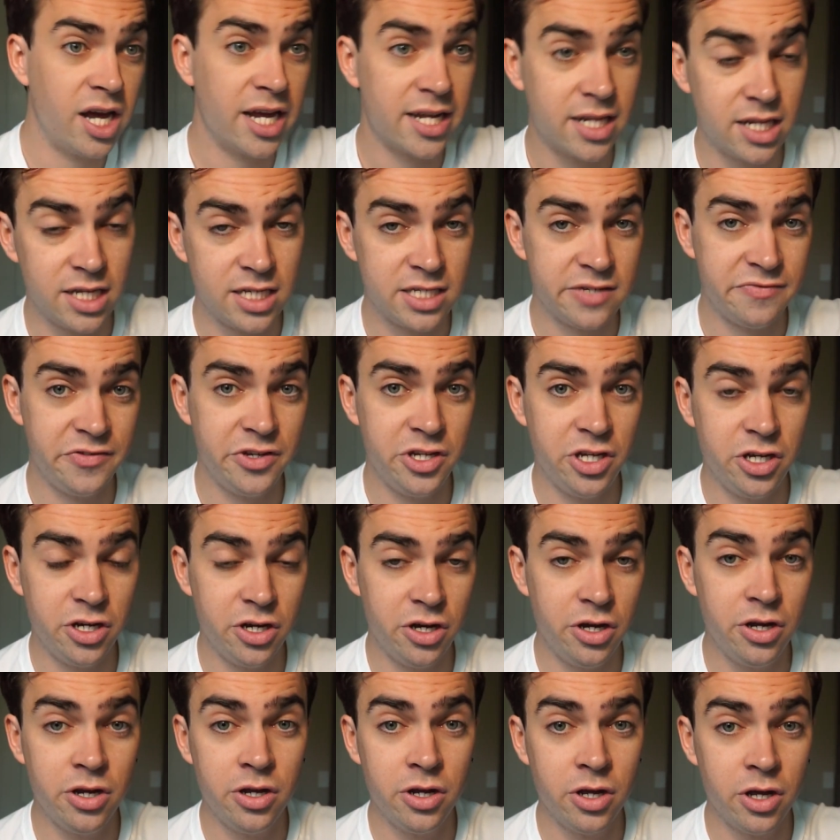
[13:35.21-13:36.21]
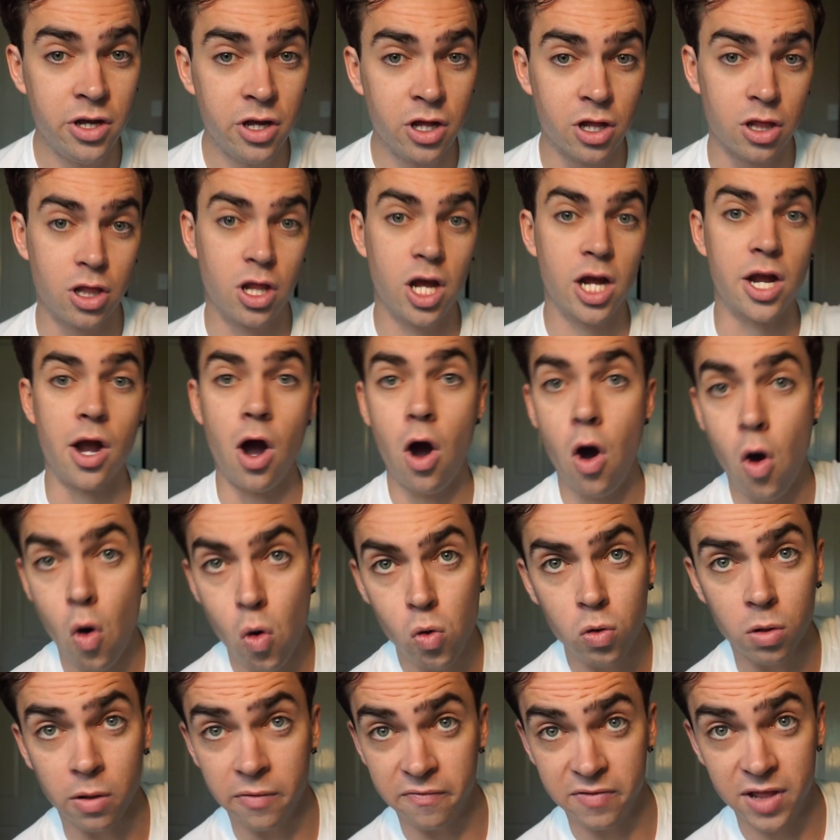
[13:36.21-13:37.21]
Like this video. Like
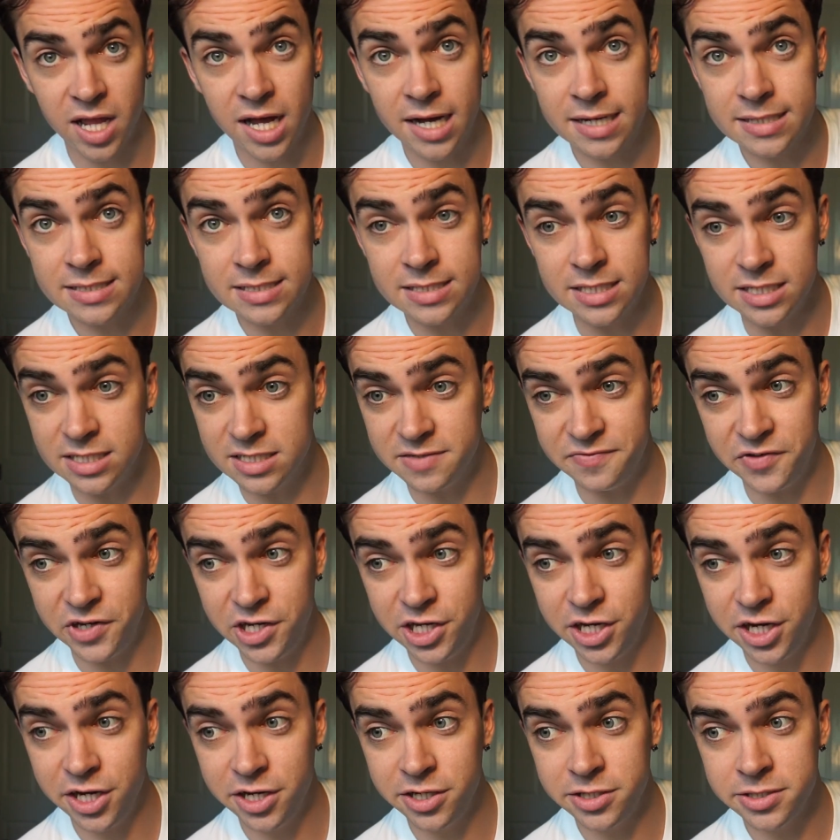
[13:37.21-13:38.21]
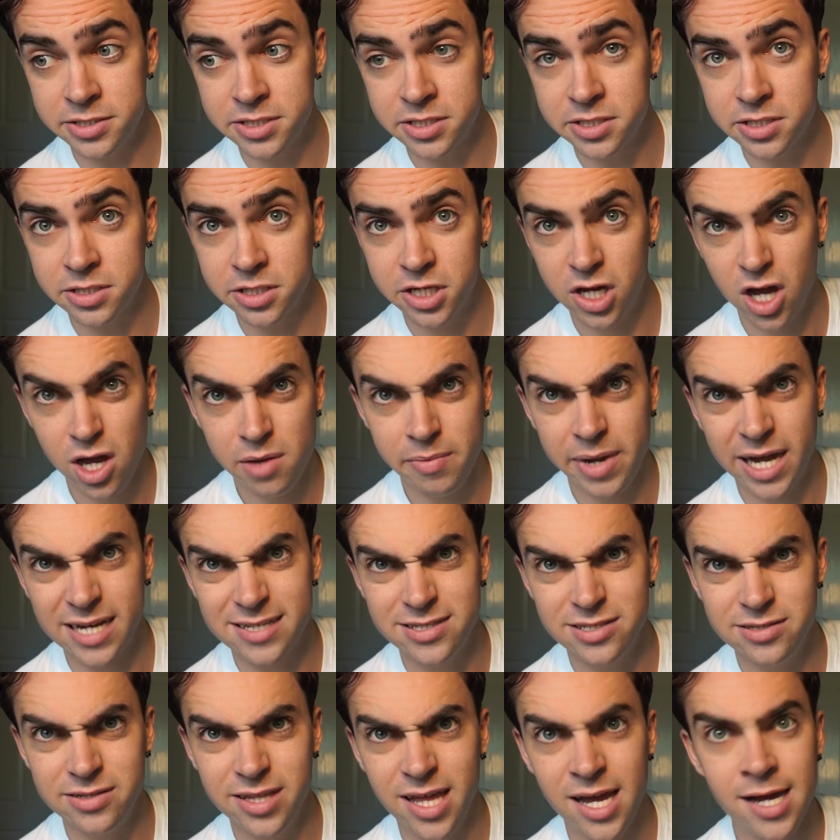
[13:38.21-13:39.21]
all of last year's videos. Go
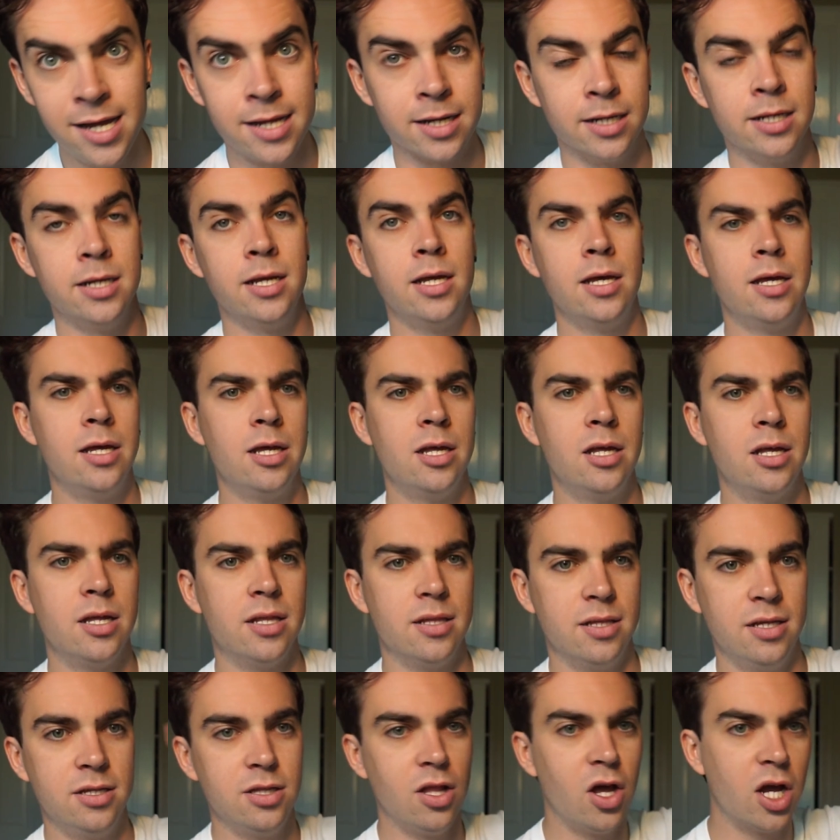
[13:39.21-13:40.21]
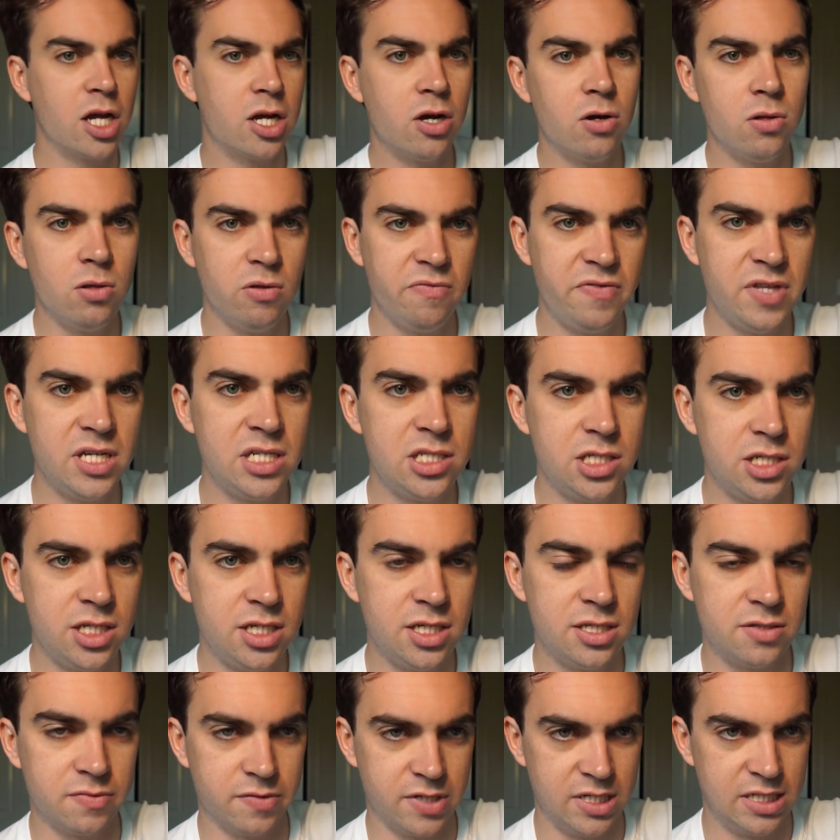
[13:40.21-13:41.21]
back, do that. And like all of this
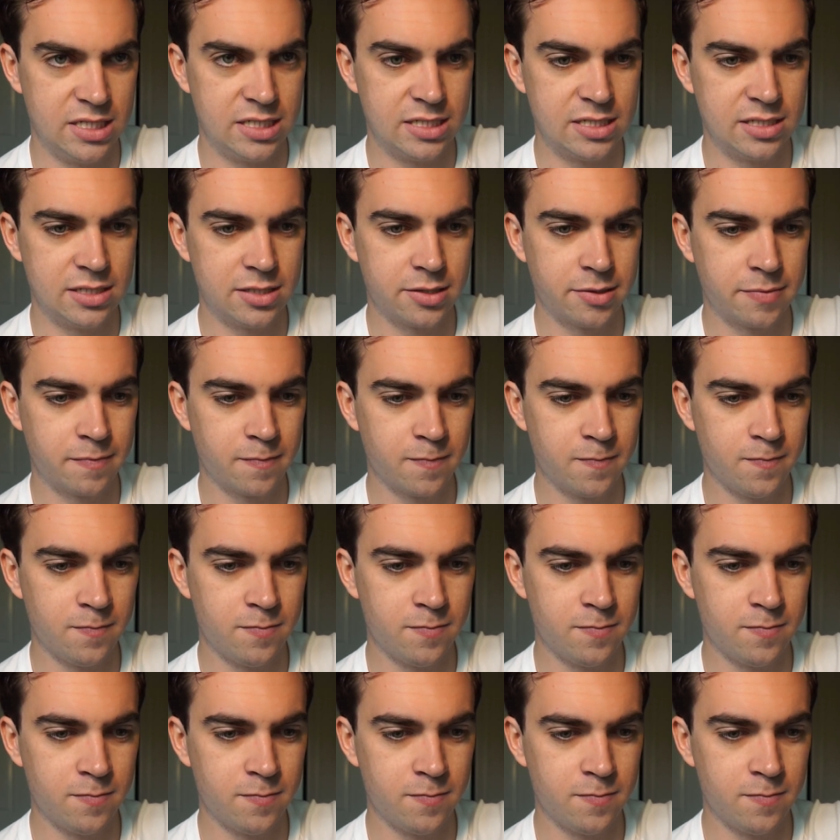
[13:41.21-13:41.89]
year's ones.